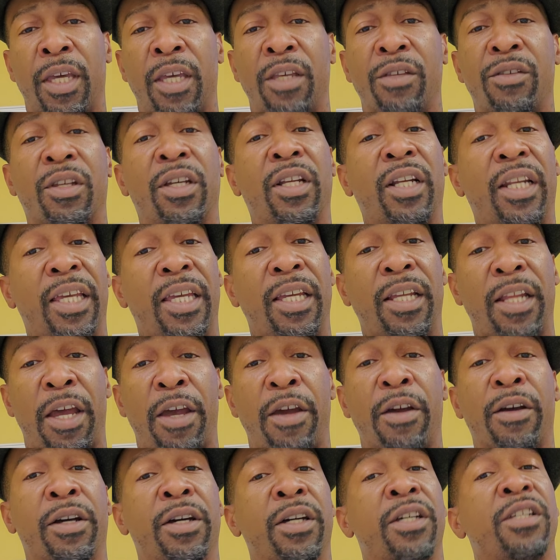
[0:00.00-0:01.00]
clean
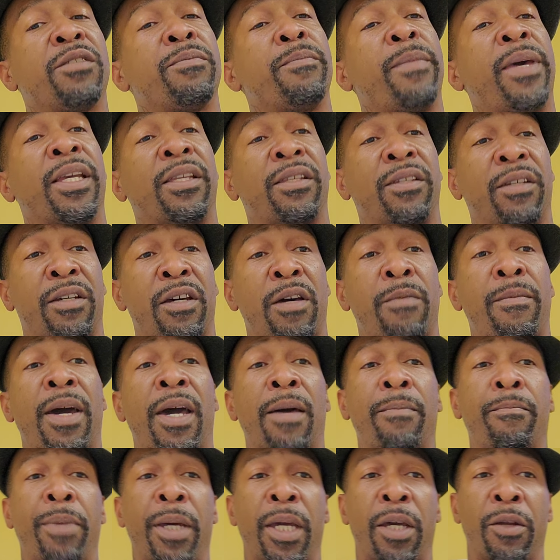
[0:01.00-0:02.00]
haircuts, makes it come
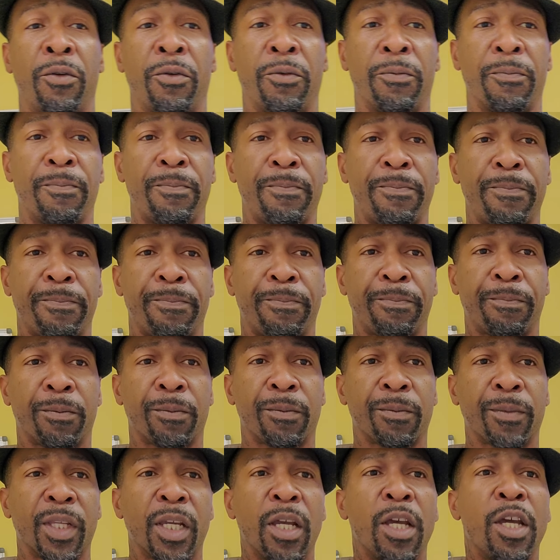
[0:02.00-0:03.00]
out better.
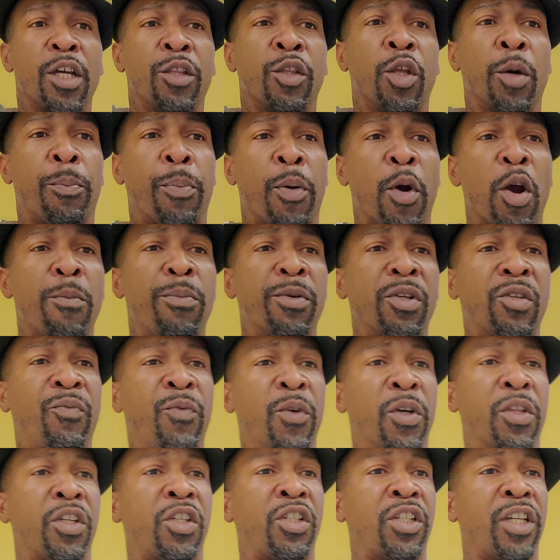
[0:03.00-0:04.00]
The purpose
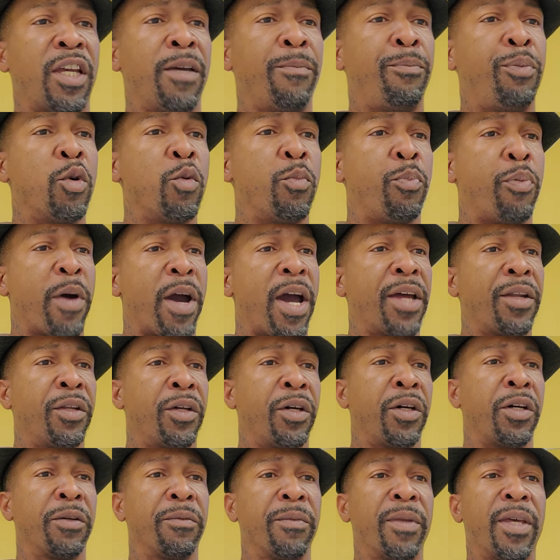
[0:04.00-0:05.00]
for the shampoo
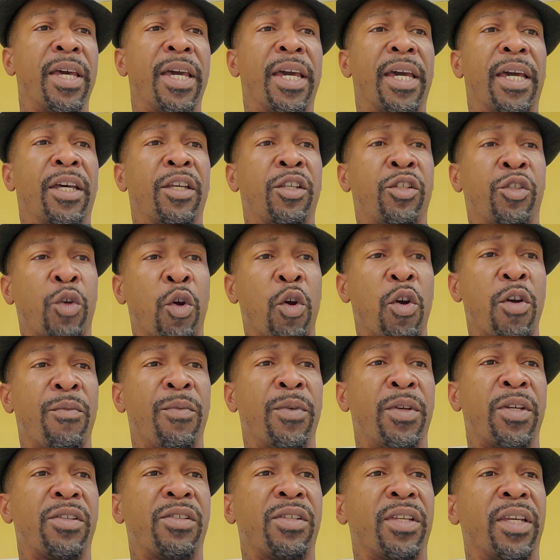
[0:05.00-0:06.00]
product
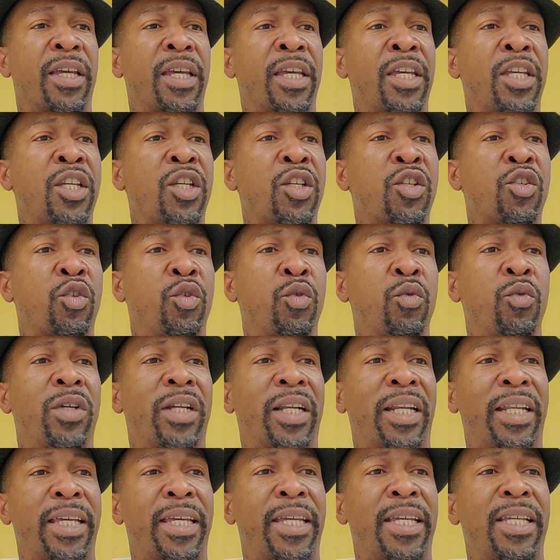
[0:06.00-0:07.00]
service is to
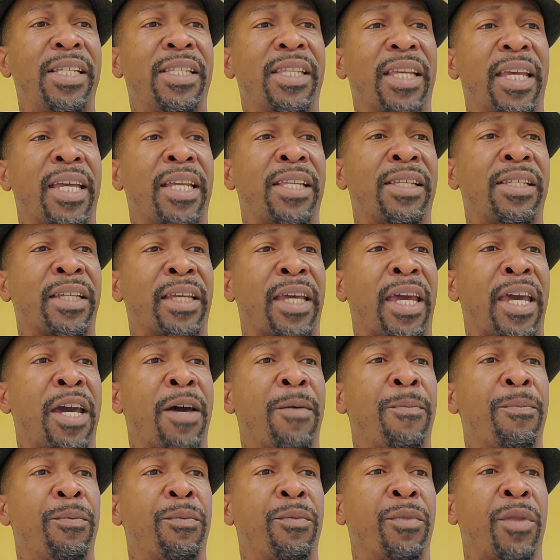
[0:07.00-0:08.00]
cleanse and
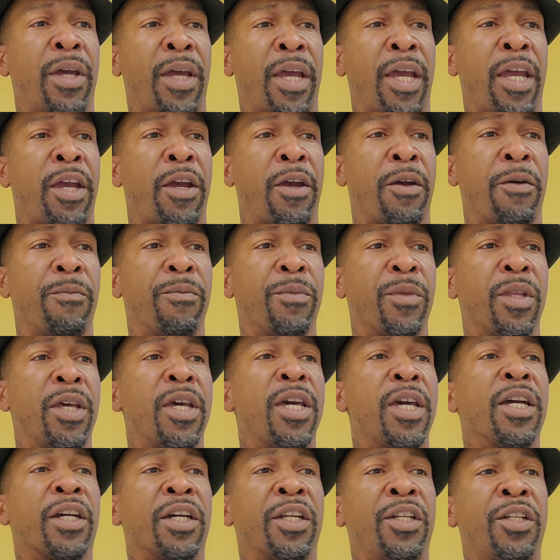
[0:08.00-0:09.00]
scalp the hair.
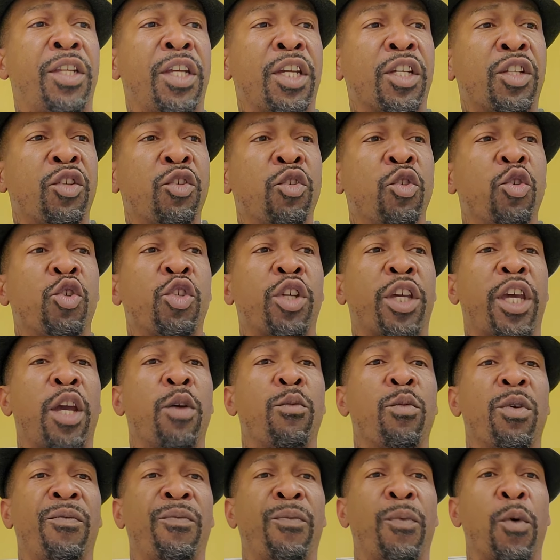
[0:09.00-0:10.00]
Conditioners can
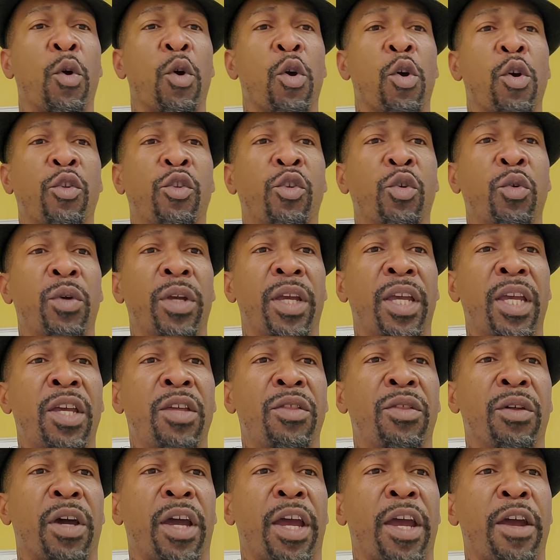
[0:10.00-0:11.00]
refer to
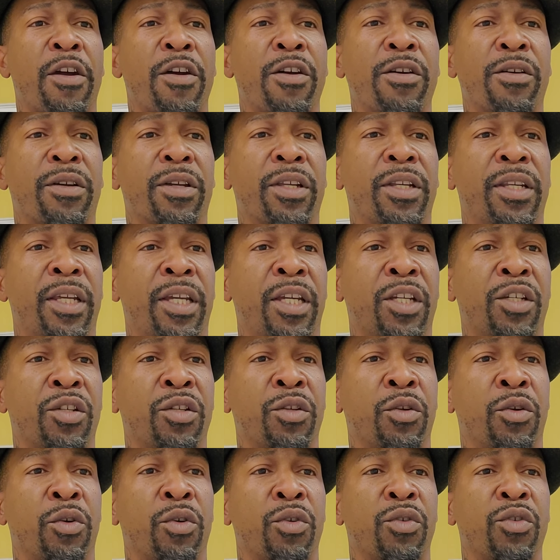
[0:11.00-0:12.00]
either hair
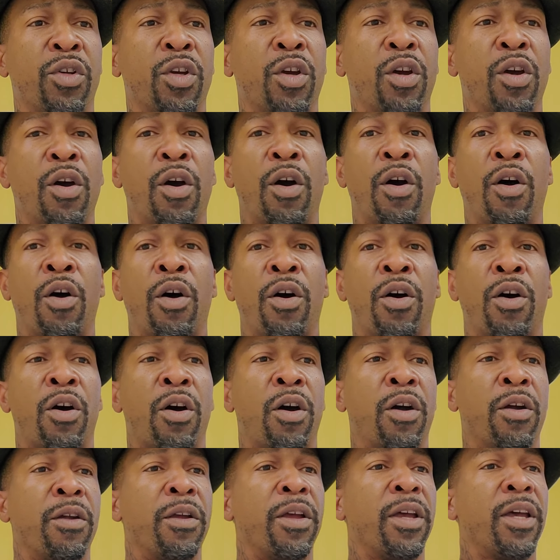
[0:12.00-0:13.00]
conditioners
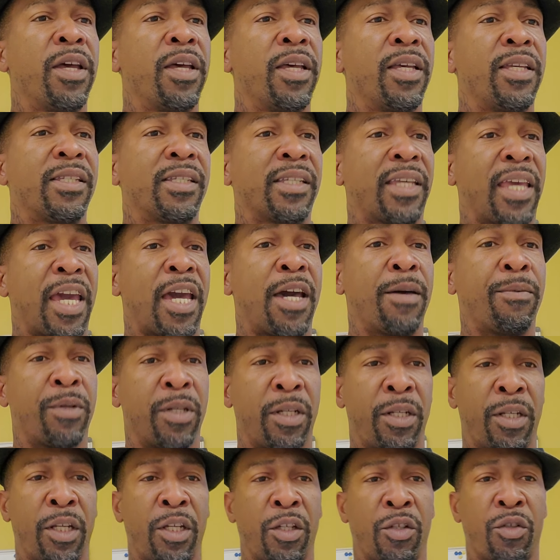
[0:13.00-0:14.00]
or scalp
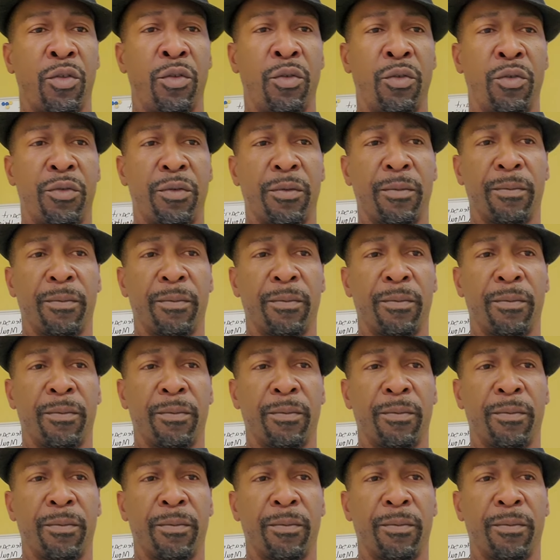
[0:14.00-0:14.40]
conditioners.